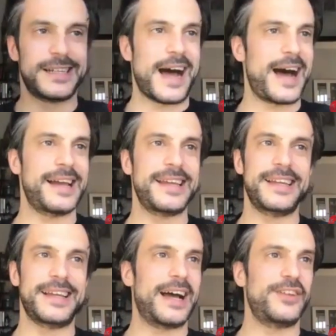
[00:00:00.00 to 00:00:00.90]
I
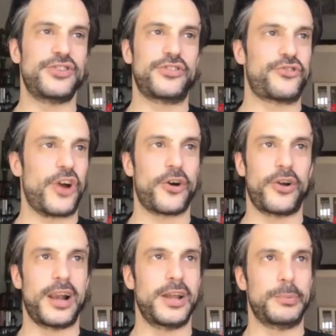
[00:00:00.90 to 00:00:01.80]
I just struggle
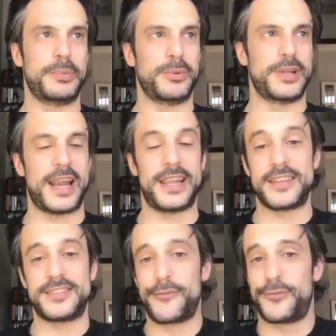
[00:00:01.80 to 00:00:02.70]
a little bit with that. And
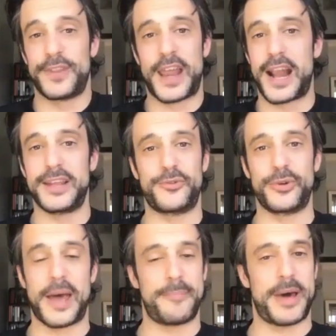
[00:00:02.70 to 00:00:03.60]
that's something that I need to
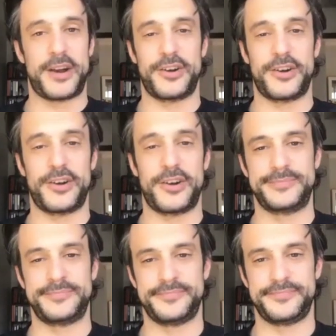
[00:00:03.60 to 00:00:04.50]
get better, that's for sure.